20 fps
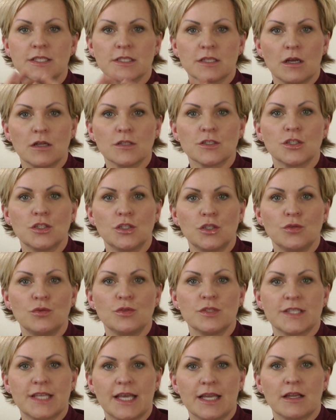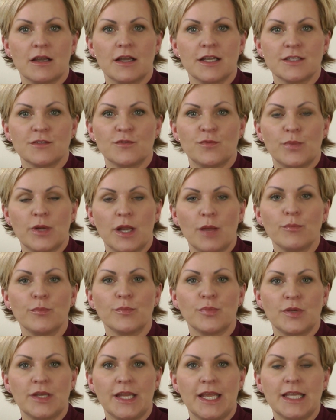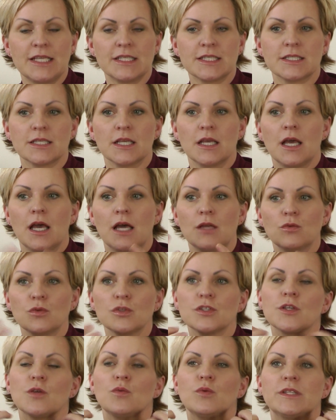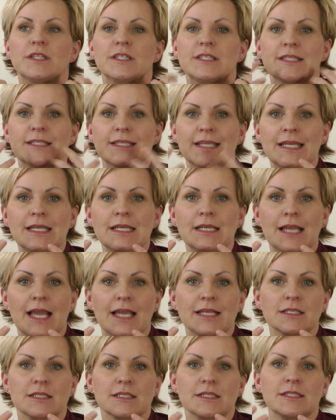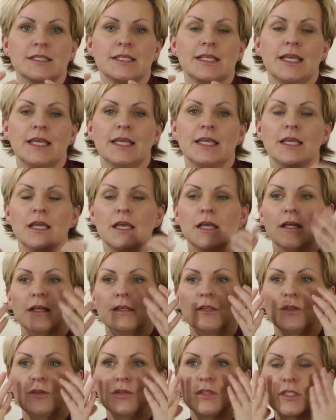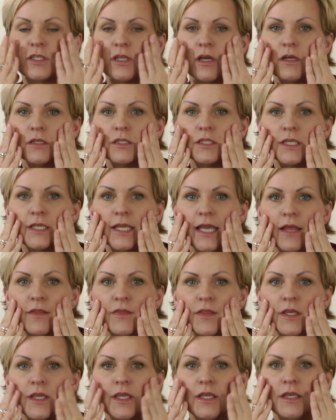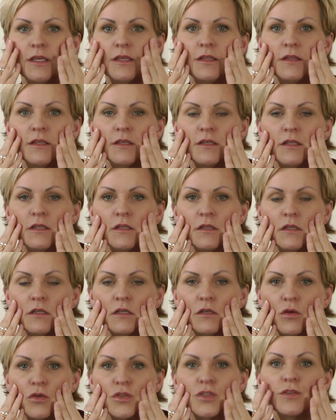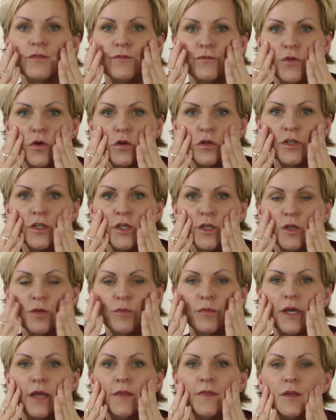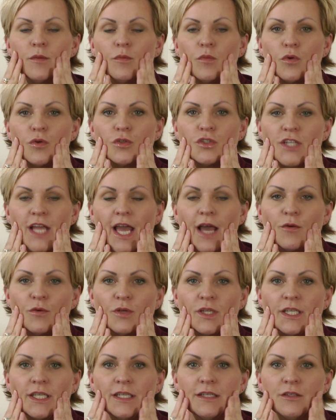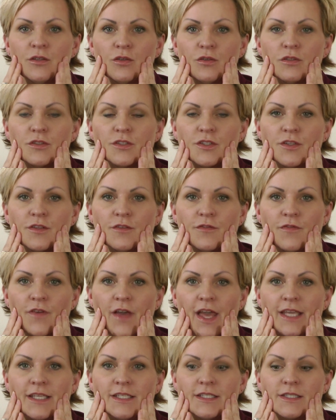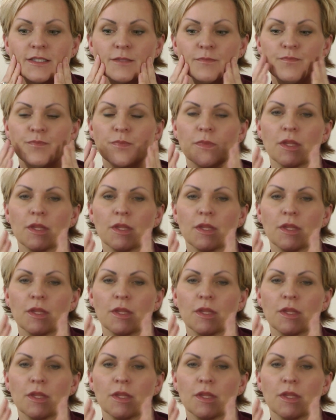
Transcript: start to lose their kind of plumpness, and also with the skin laxity you start to get the loss of volume and the more jowly look to the face.